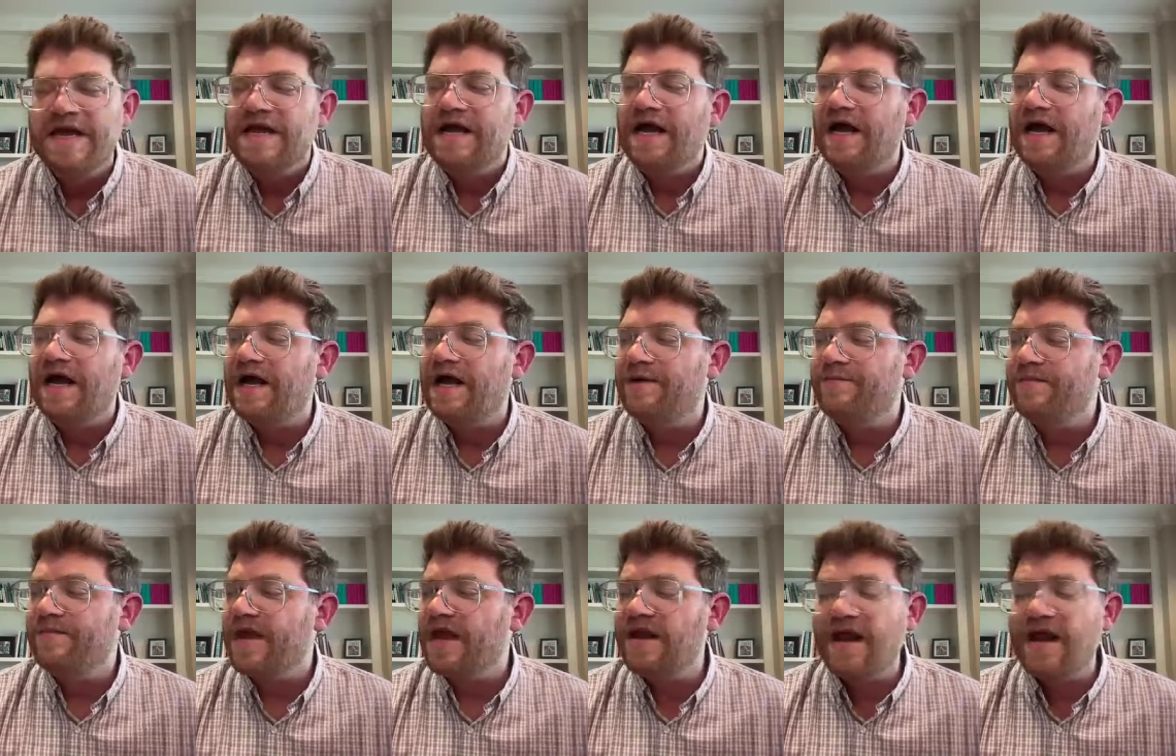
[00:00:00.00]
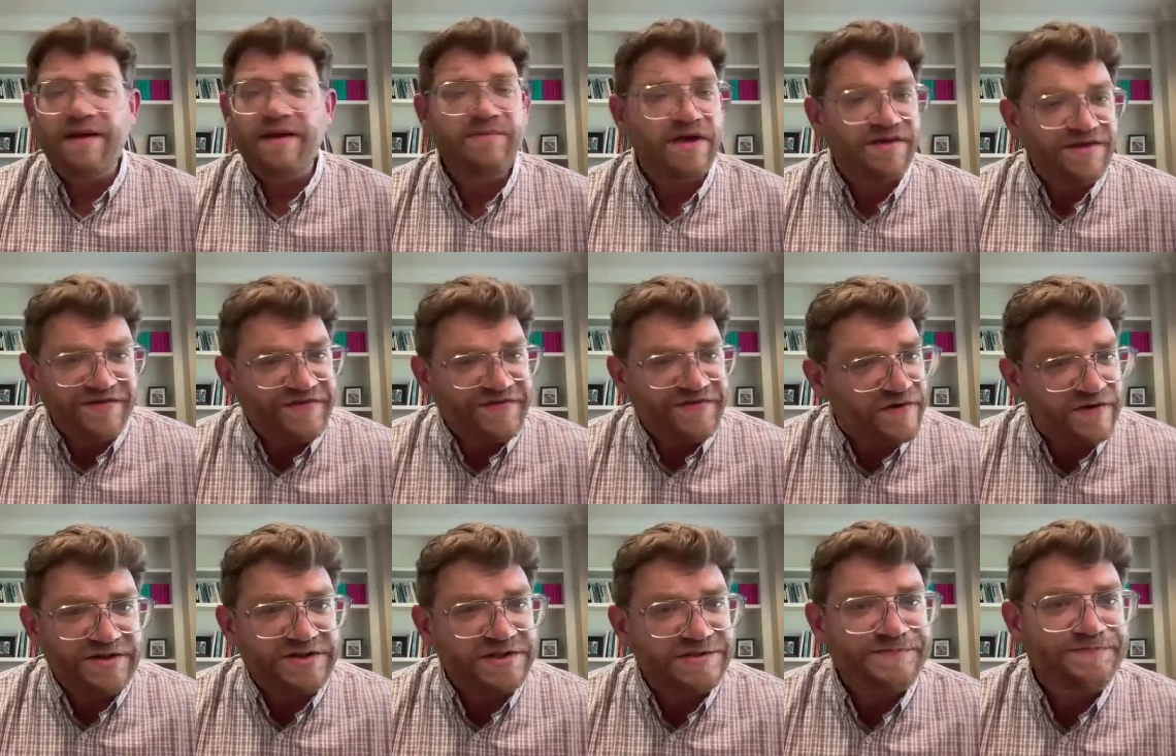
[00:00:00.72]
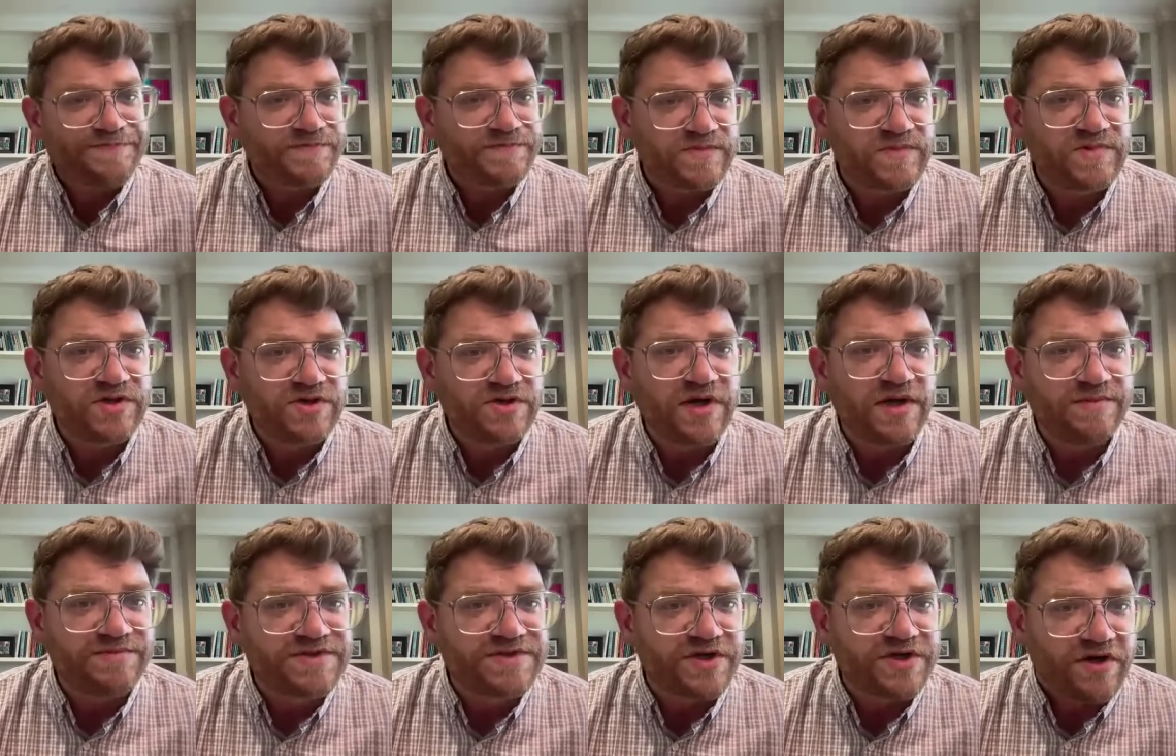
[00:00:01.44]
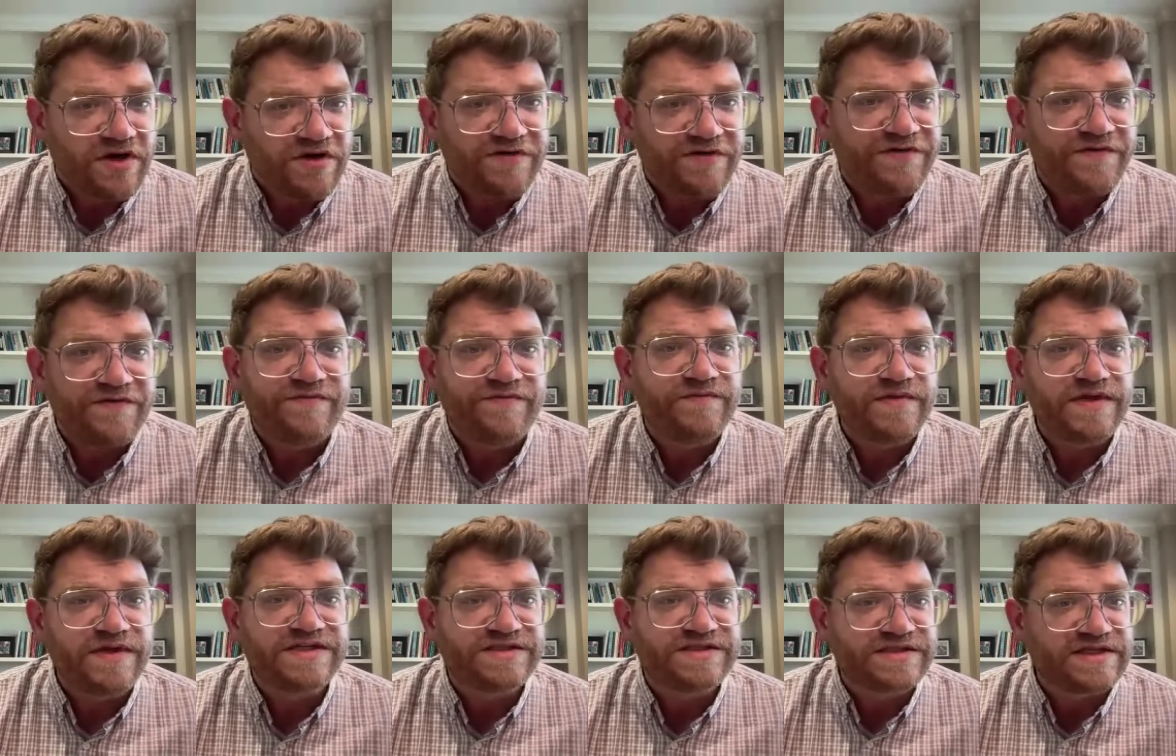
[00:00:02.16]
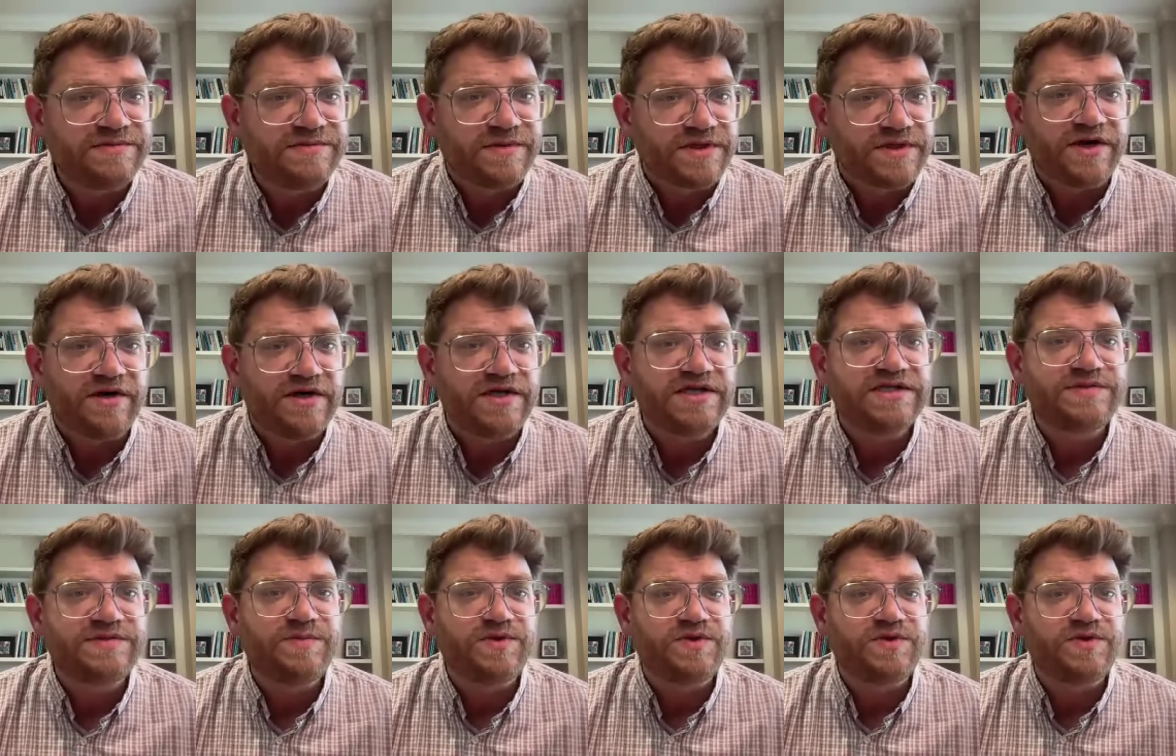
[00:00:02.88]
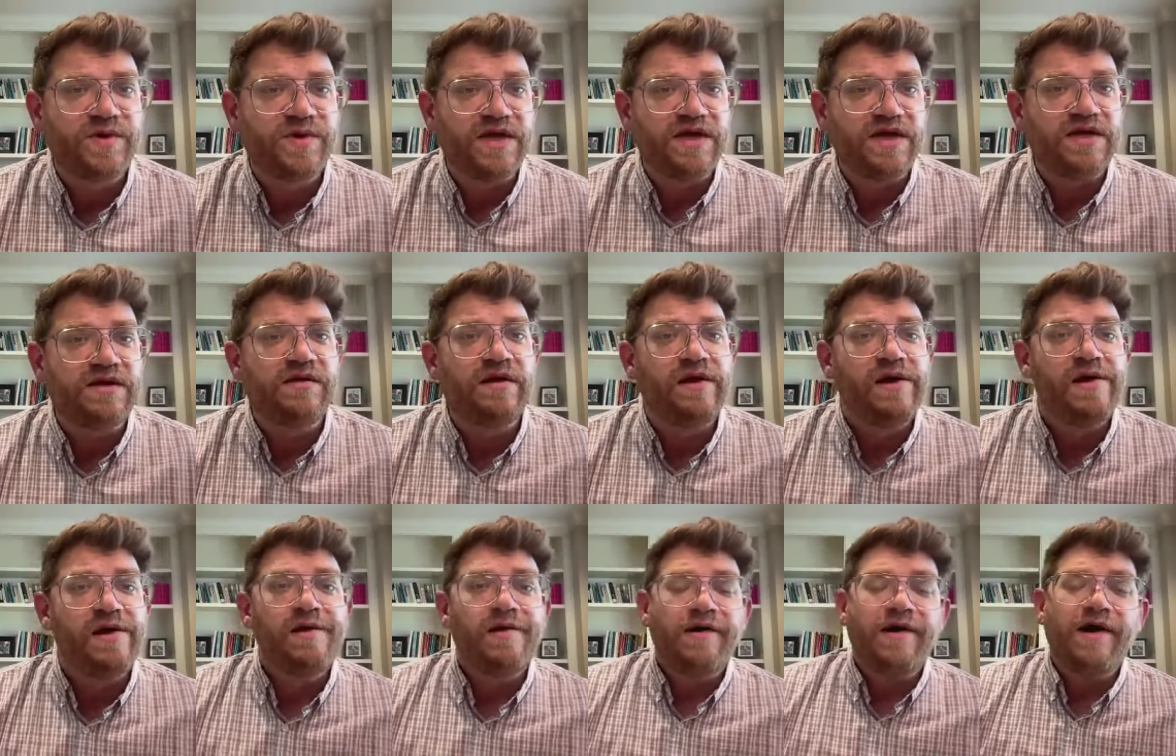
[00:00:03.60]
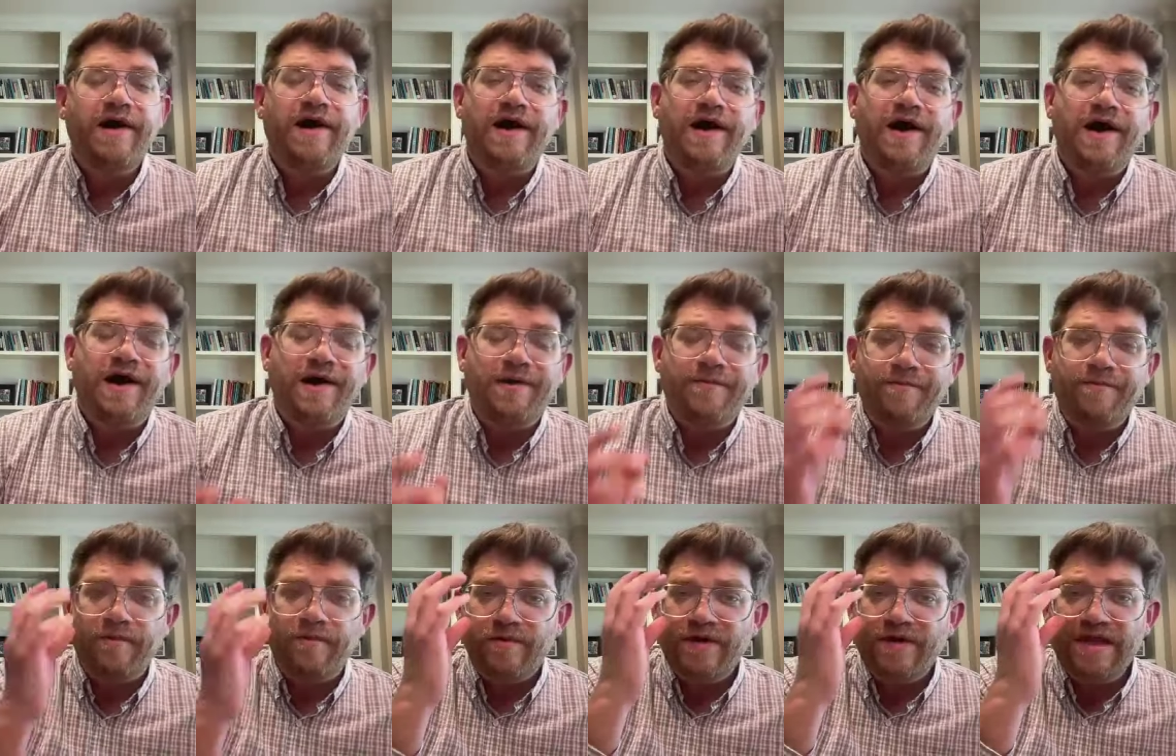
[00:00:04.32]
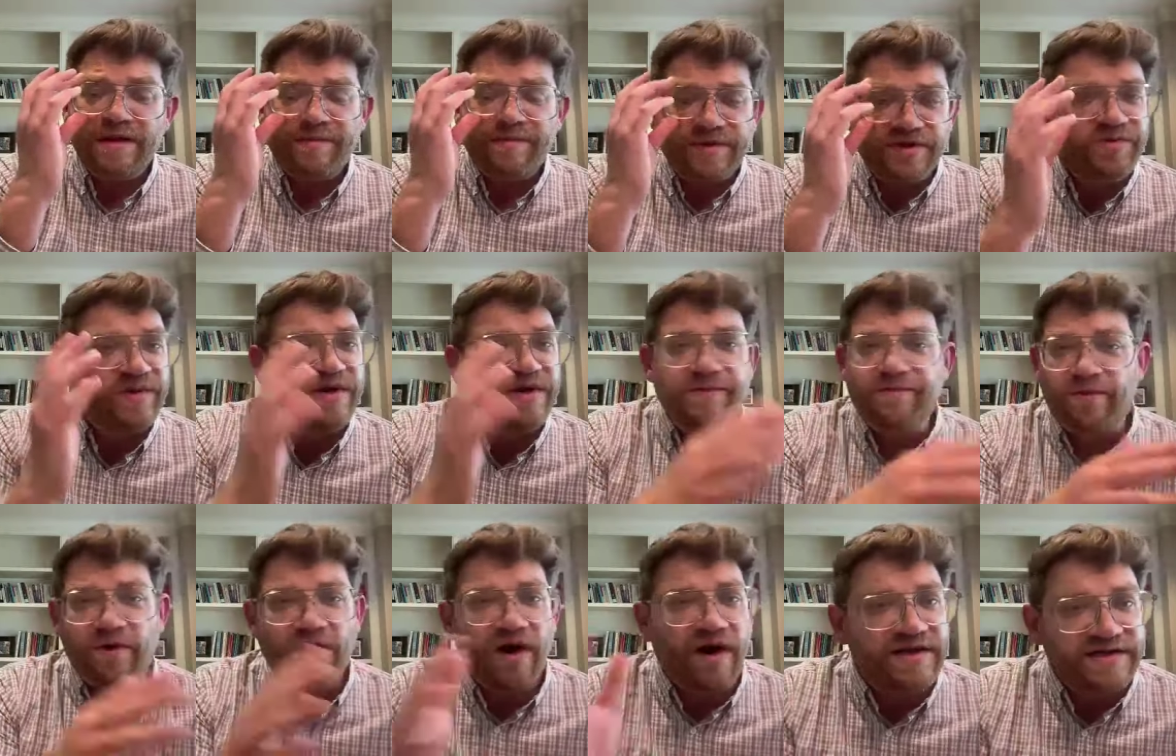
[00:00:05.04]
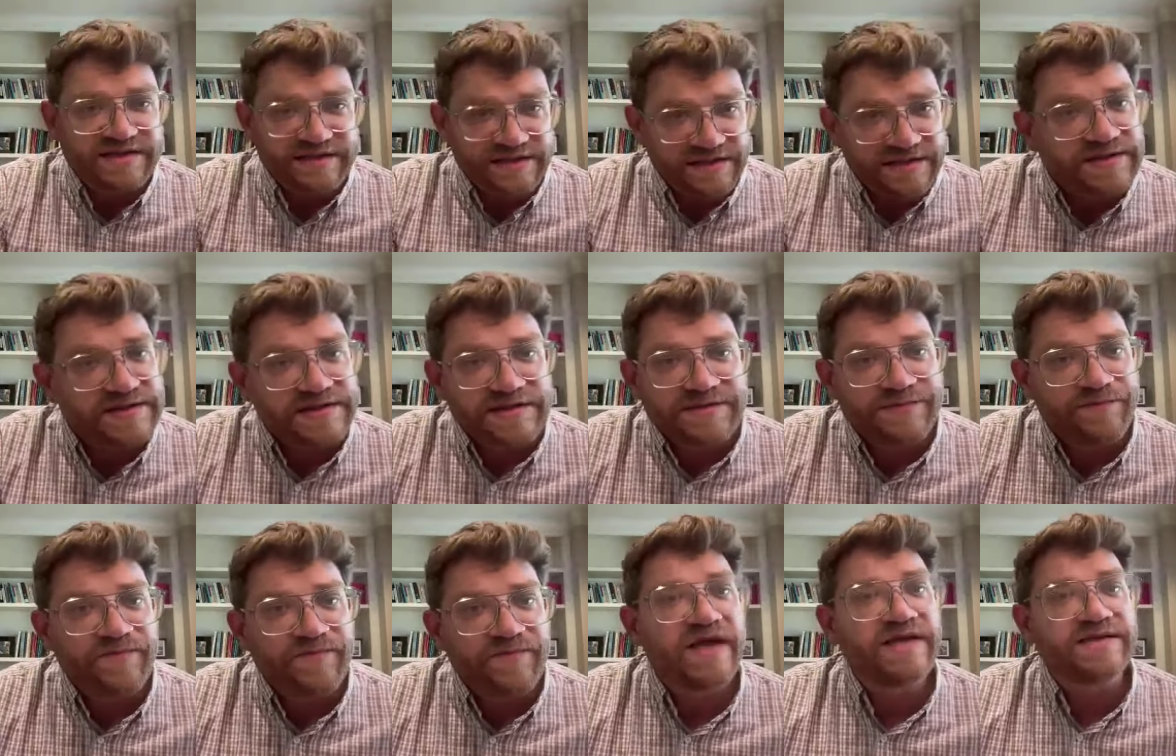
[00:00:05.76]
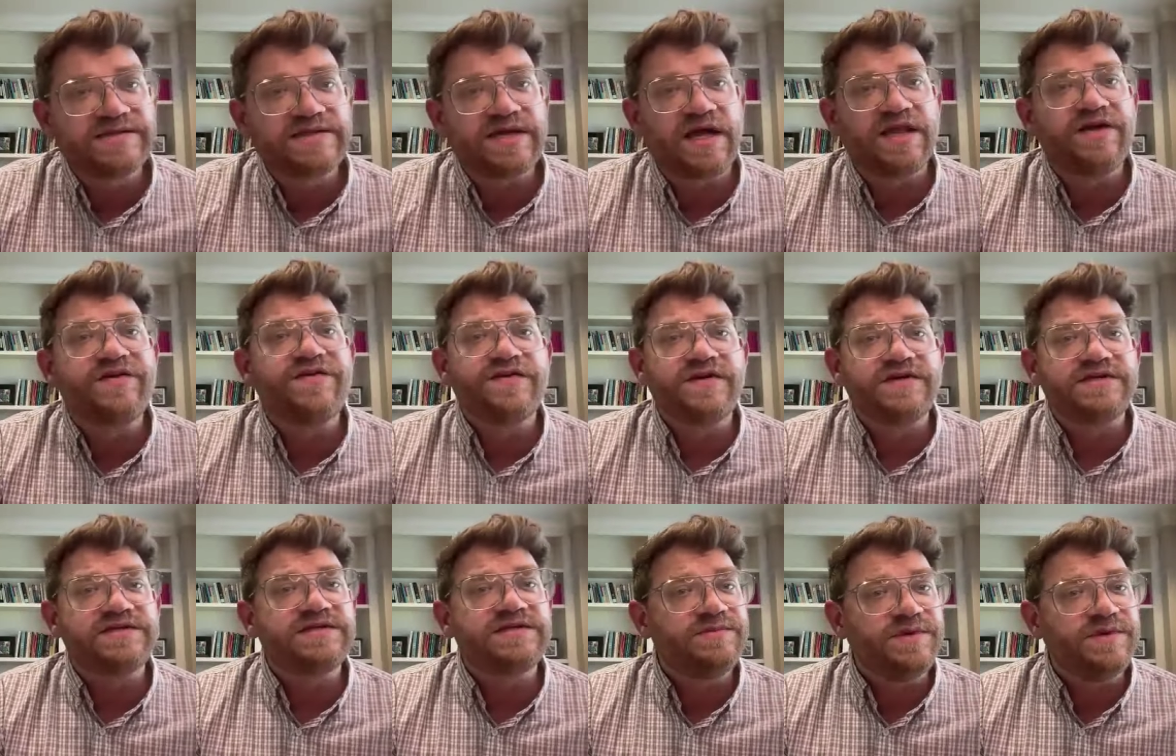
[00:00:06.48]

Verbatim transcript: um, and i'm not the first to observe these similarities between um, really between Protestants and Salafis.